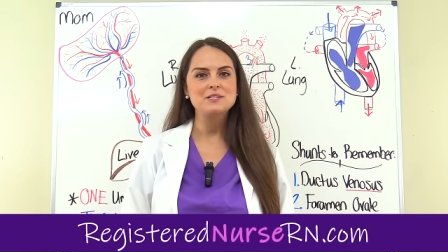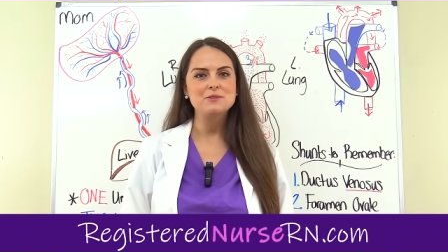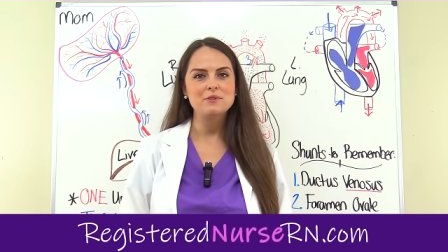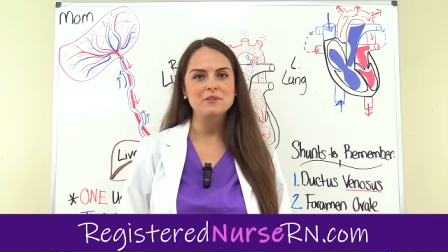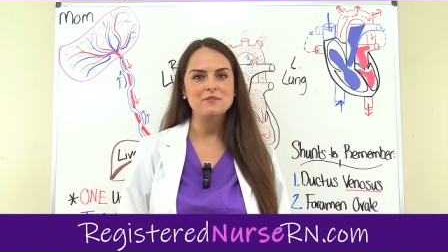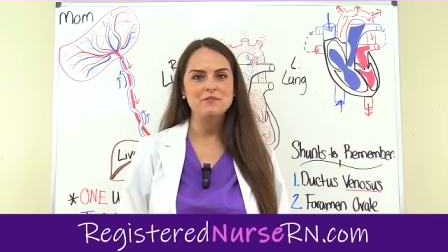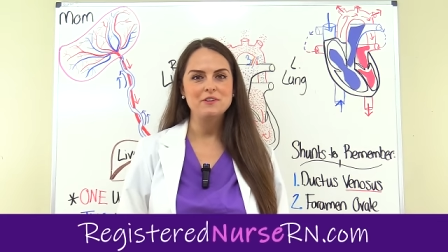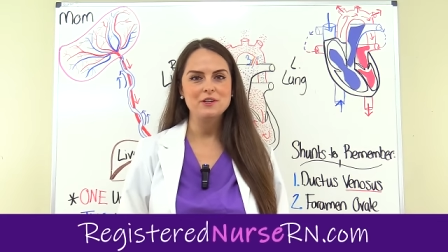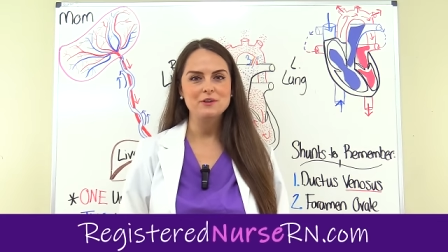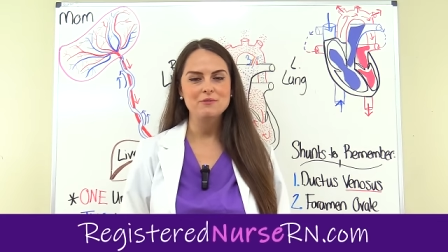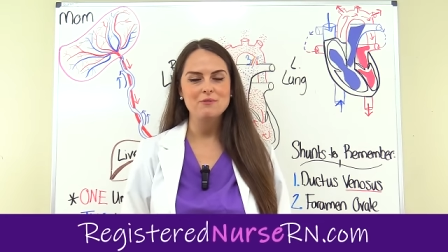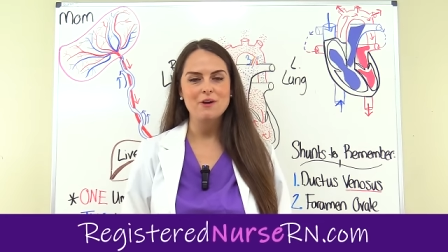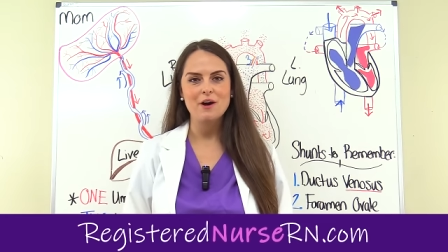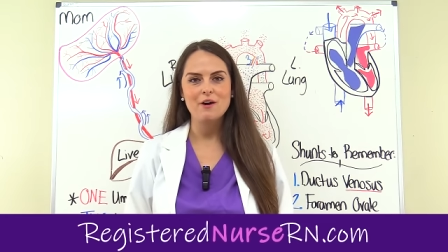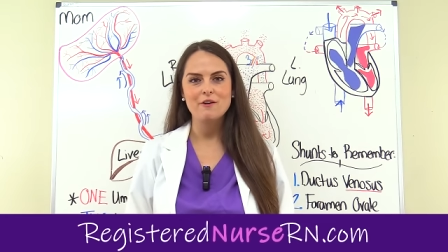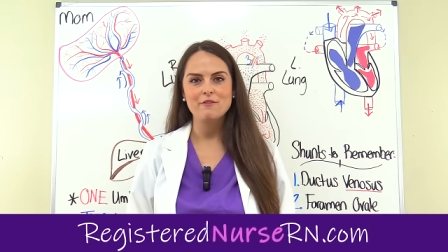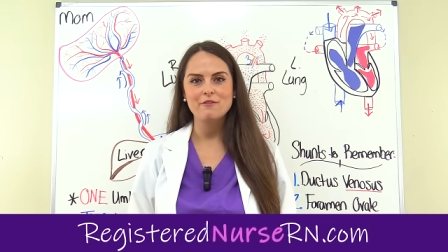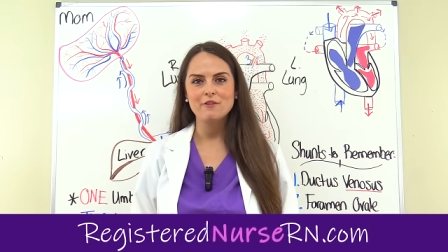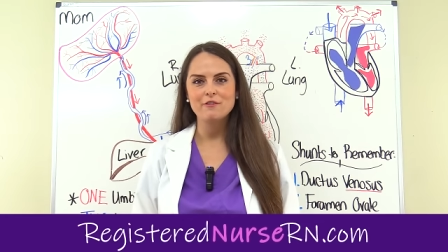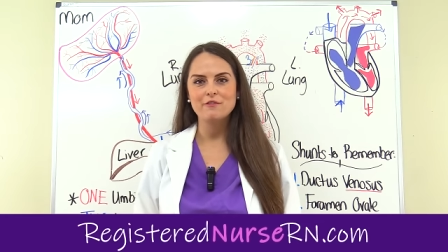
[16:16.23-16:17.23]
this review
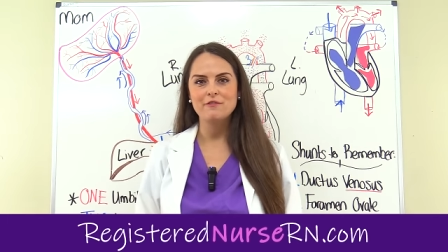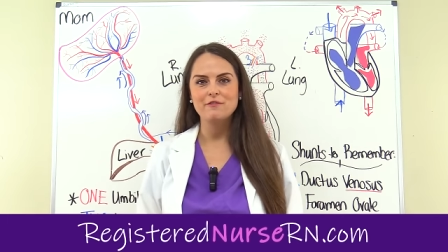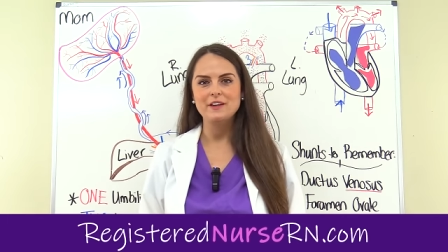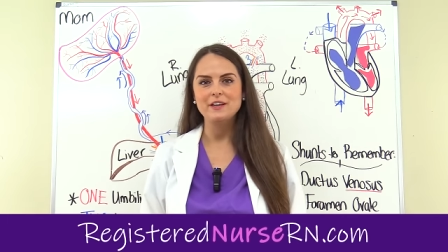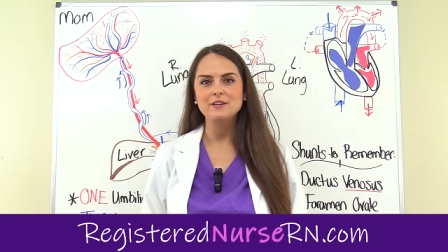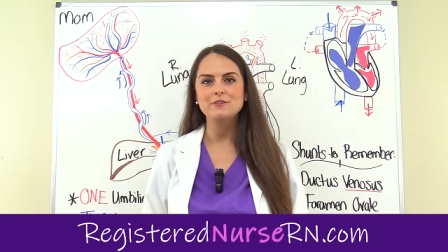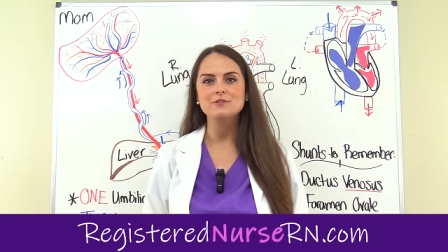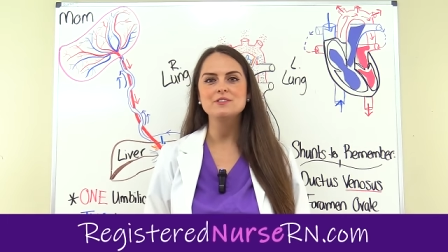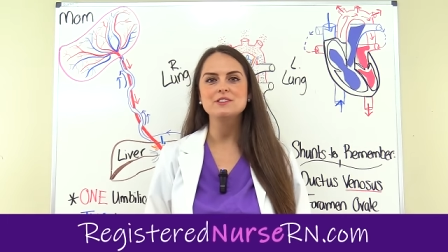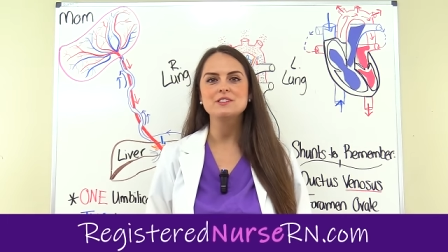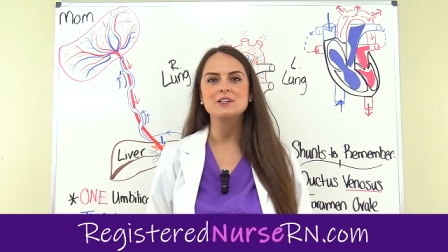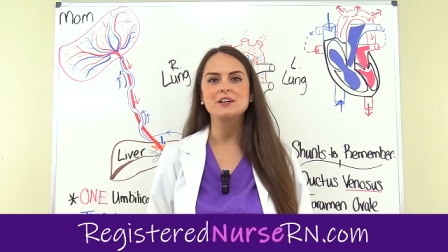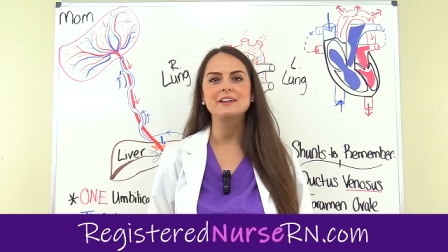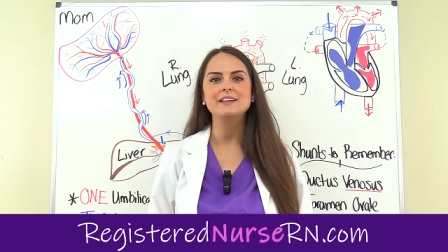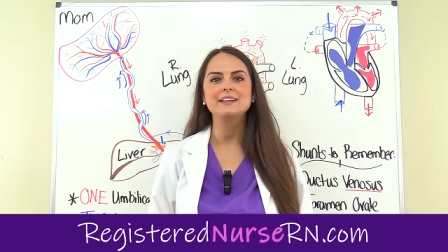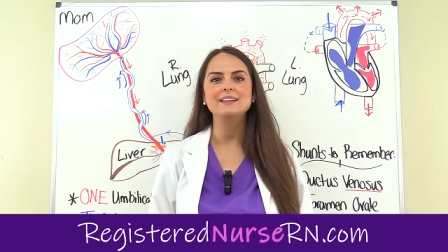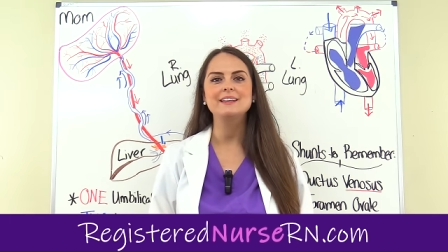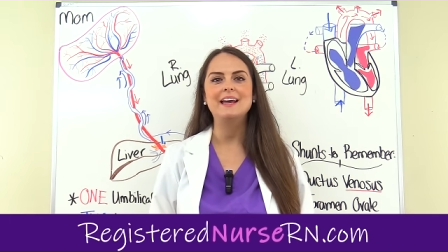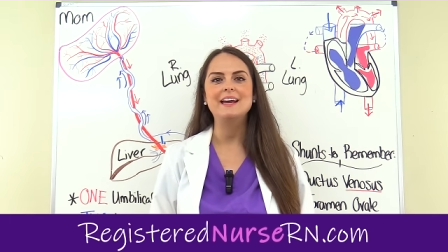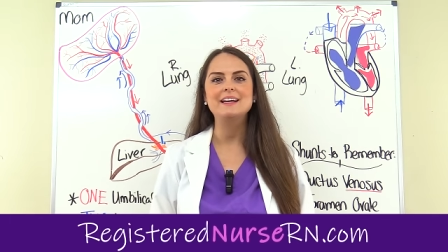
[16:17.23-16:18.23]
over fetal
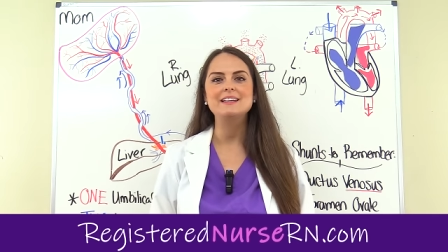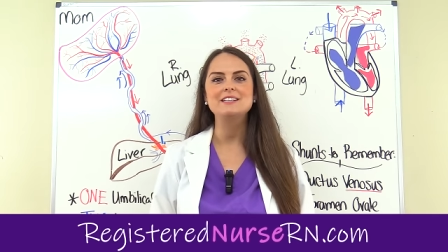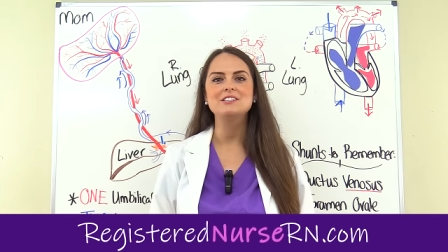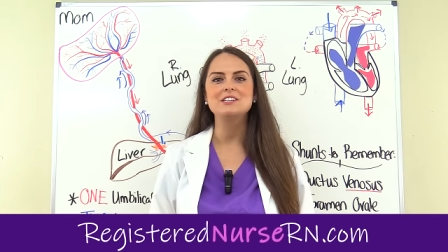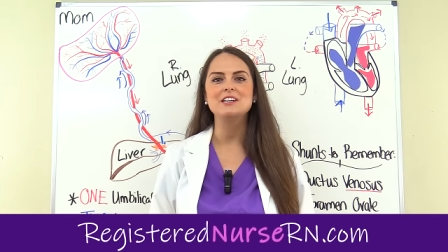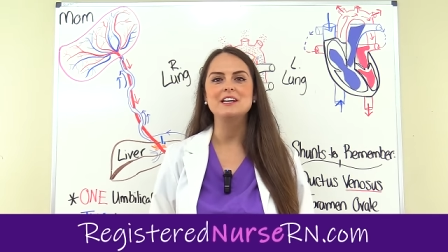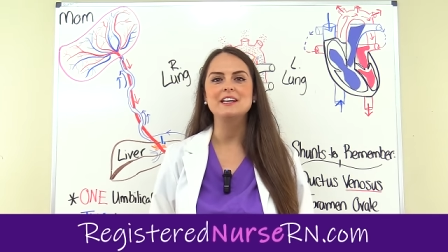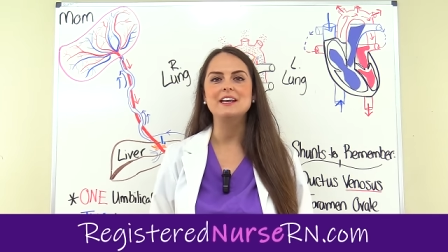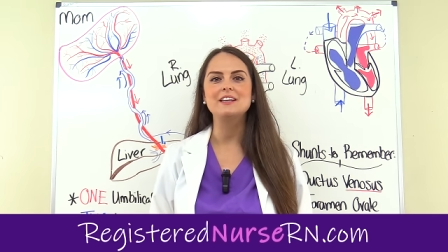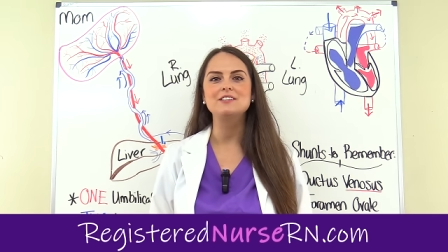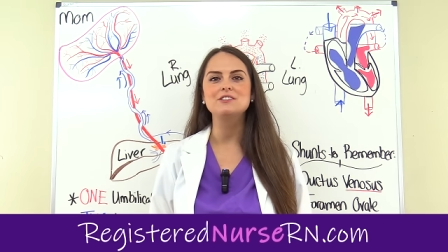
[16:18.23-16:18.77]
circulation,